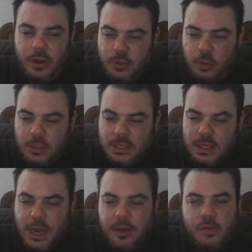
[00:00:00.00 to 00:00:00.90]
this whole
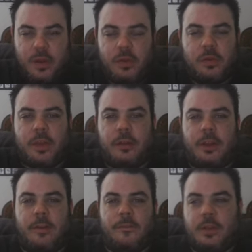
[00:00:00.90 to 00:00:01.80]
Seinfeld
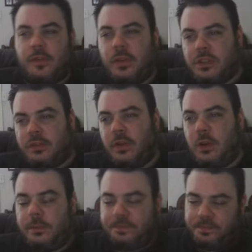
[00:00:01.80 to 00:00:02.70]
theory. First of
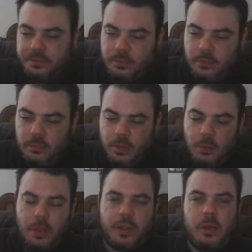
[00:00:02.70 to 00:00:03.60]
all,
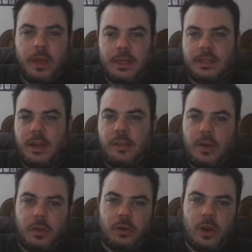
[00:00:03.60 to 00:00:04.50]
whether you like
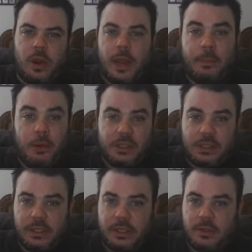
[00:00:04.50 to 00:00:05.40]
Seinfeld or not, I
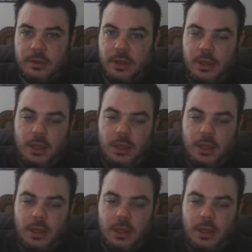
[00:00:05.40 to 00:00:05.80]
personally didn't.